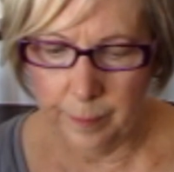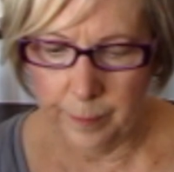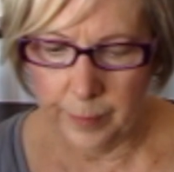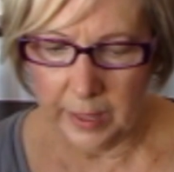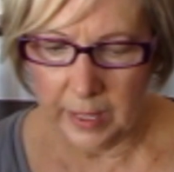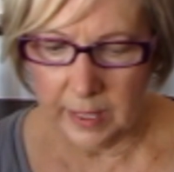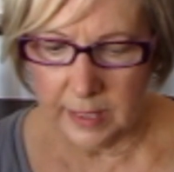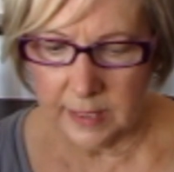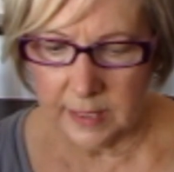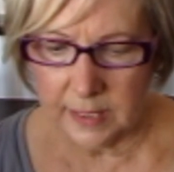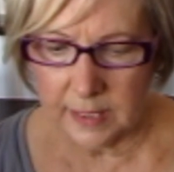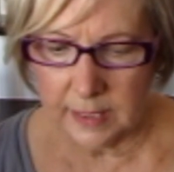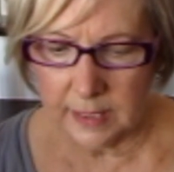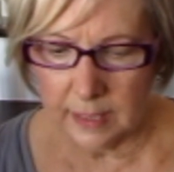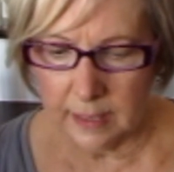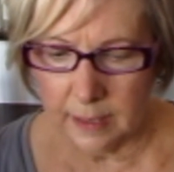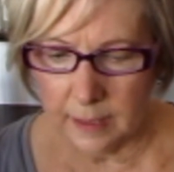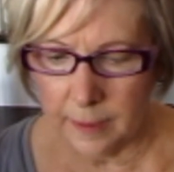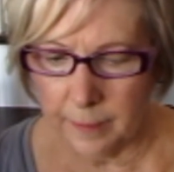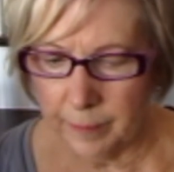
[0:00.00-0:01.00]
But
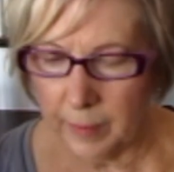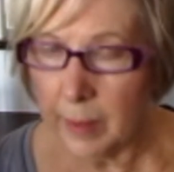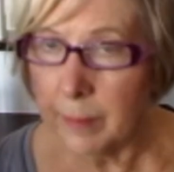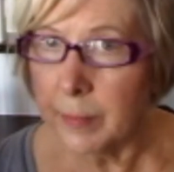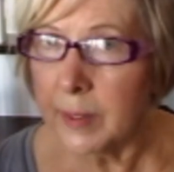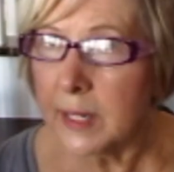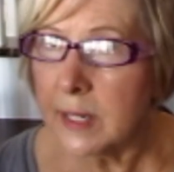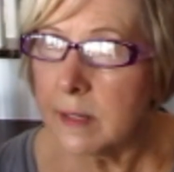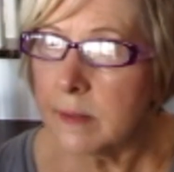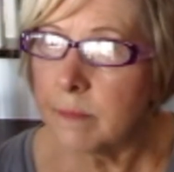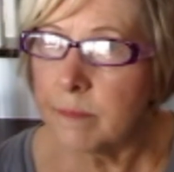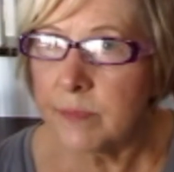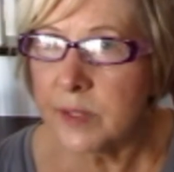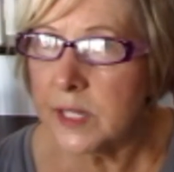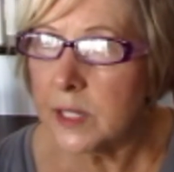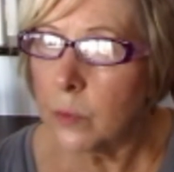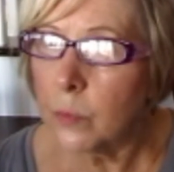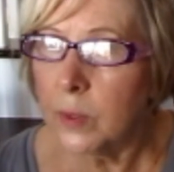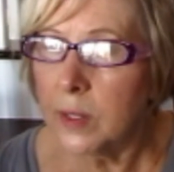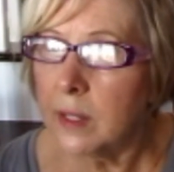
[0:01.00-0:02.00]
um, I'm going to
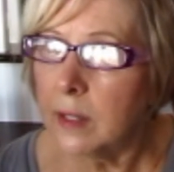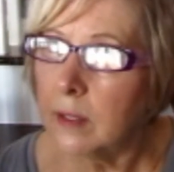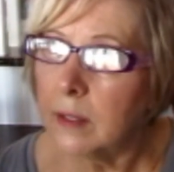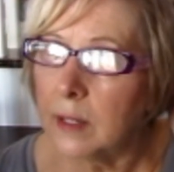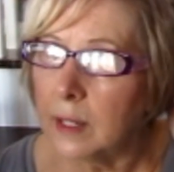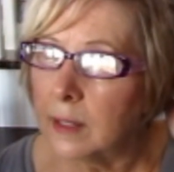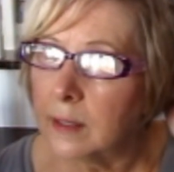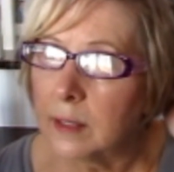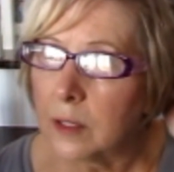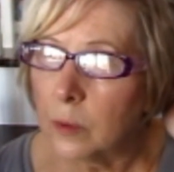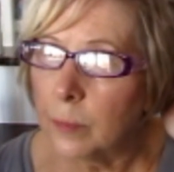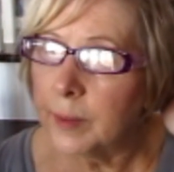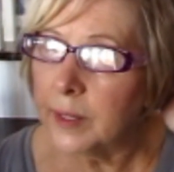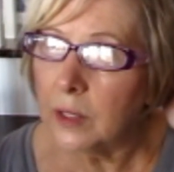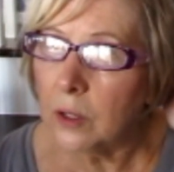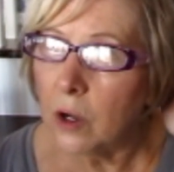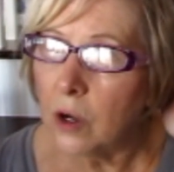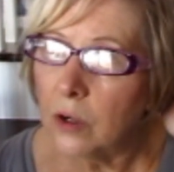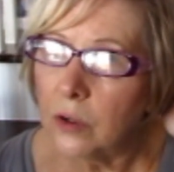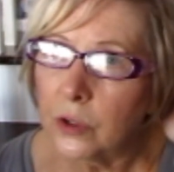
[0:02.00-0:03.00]
stick with it a little
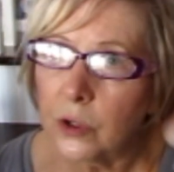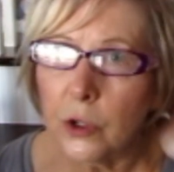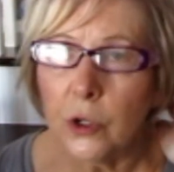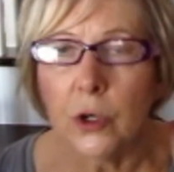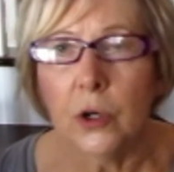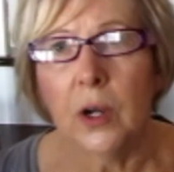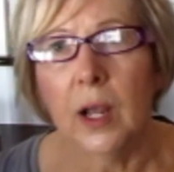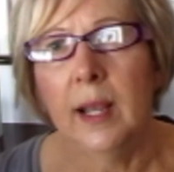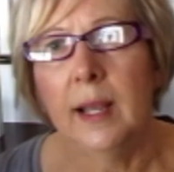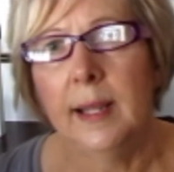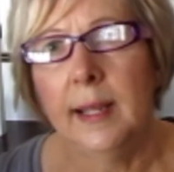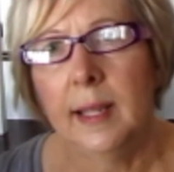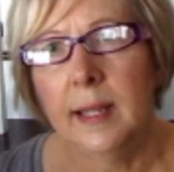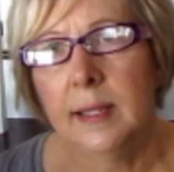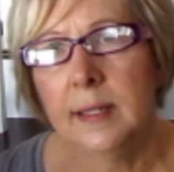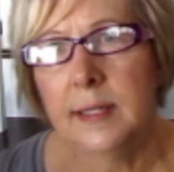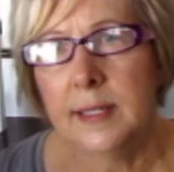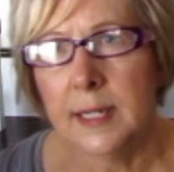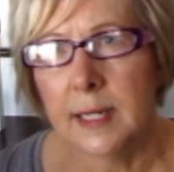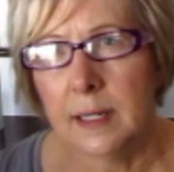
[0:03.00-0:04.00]
bit longer.
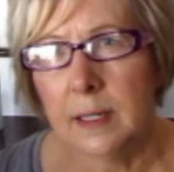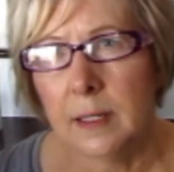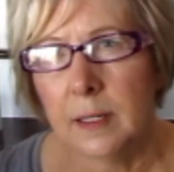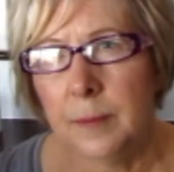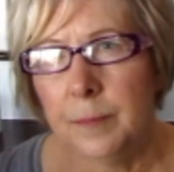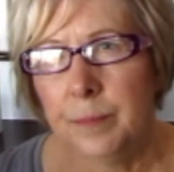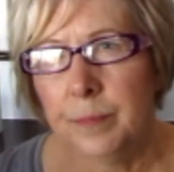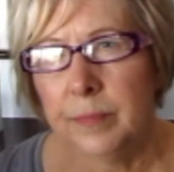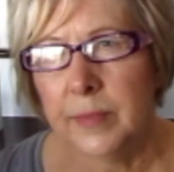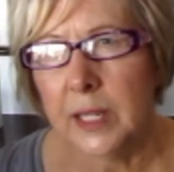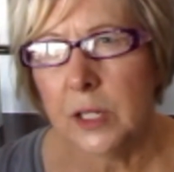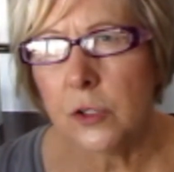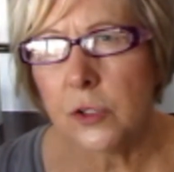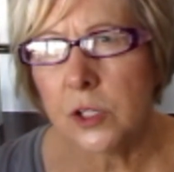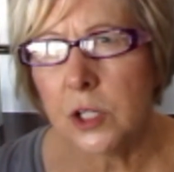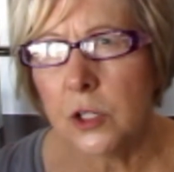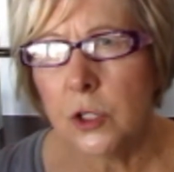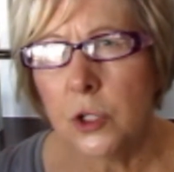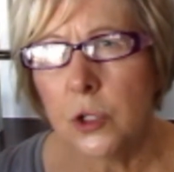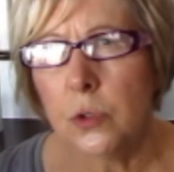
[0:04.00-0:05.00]
And um, they
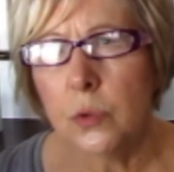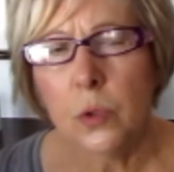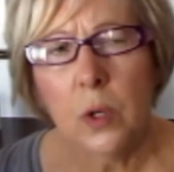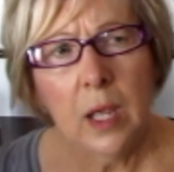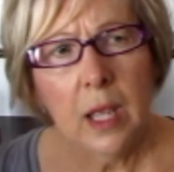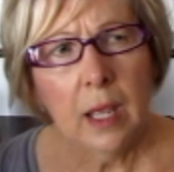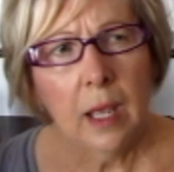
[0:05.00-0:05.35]
used to do